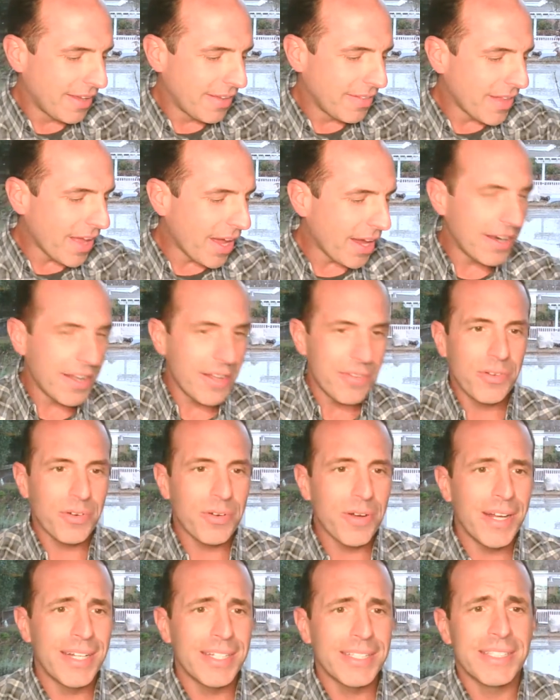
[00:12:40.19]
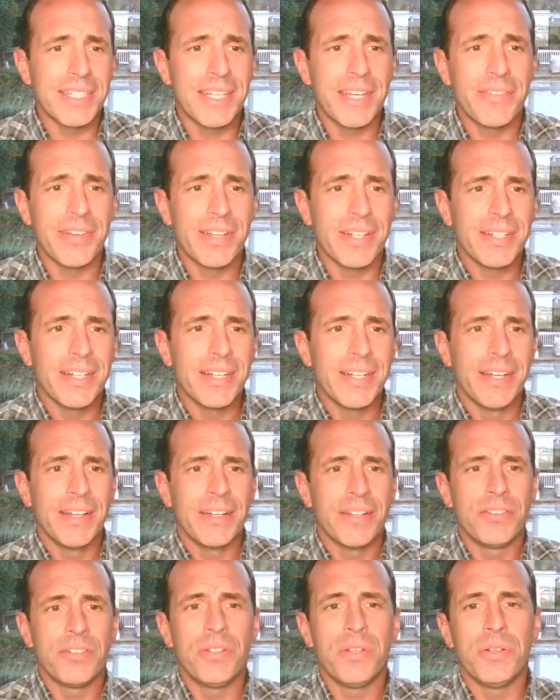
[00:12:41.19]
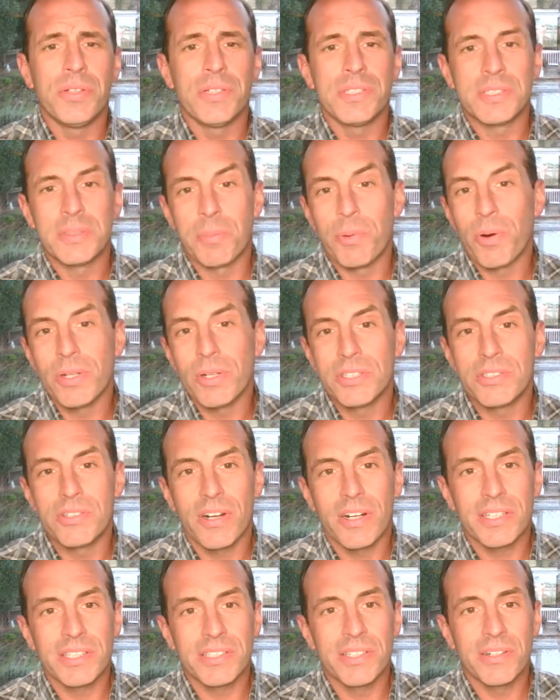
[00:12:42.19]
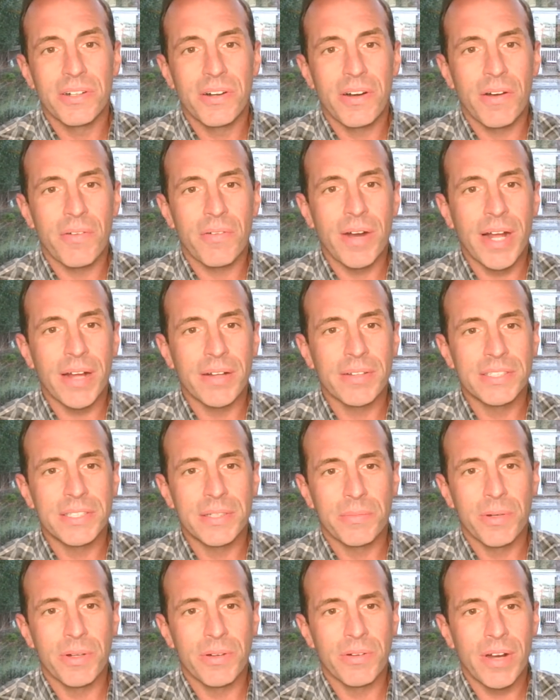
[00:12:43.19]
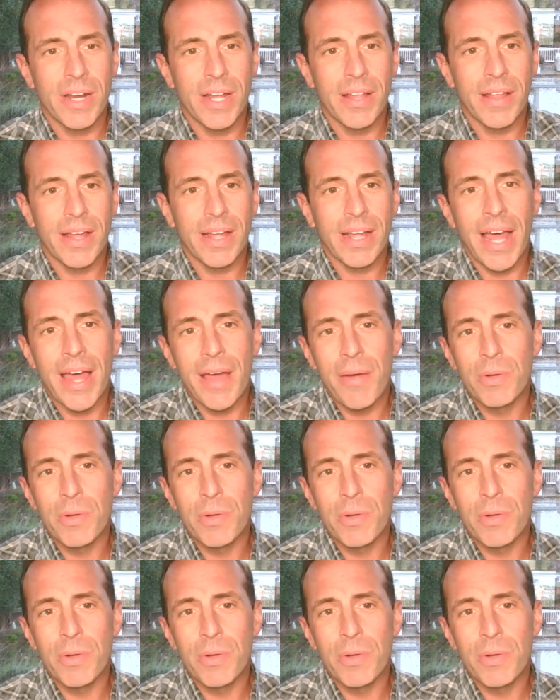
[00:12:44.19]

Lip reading: not enough credits given to the support structure around someone, right? Like